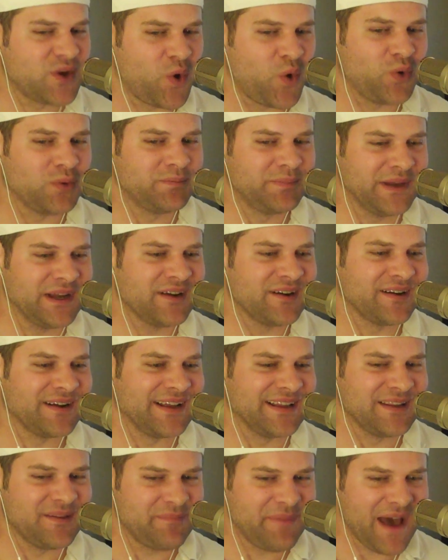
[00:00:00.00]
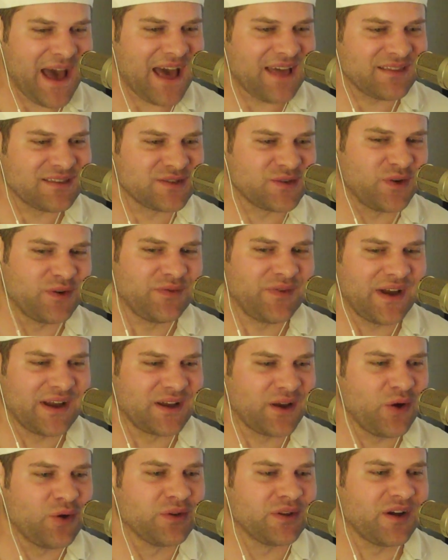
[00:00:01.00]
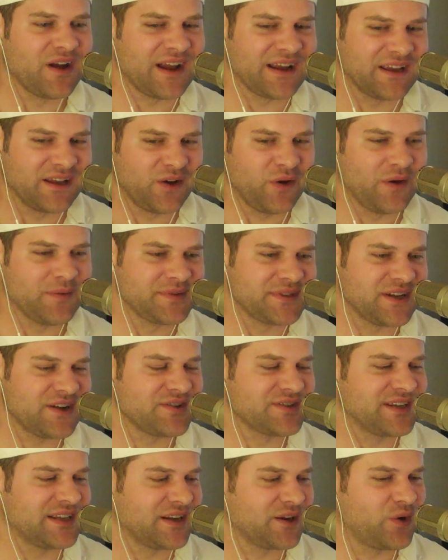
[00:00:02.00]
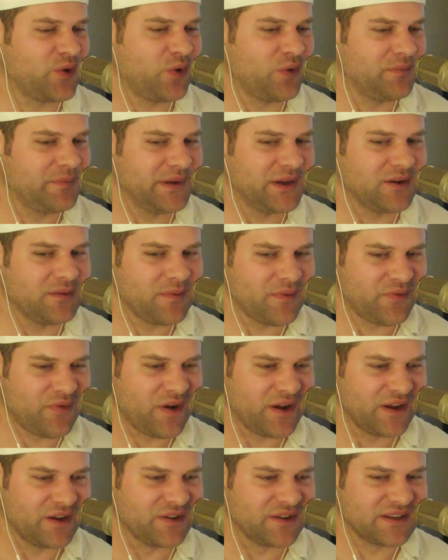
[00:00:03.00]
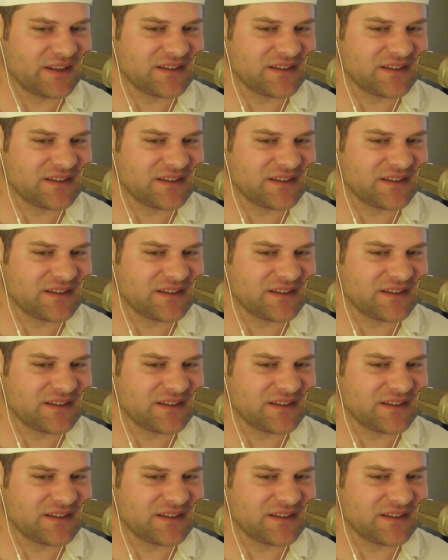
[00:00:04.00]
cold beer in the bath. So if I go there, I can go upstairs, get a cold beer before I go to the